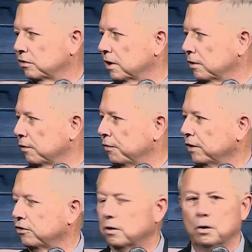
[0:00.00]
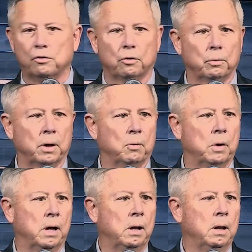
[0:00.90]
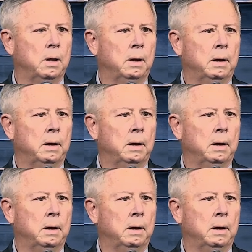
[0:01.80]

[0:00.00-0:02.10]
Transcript: Senator Fisher knows it really well.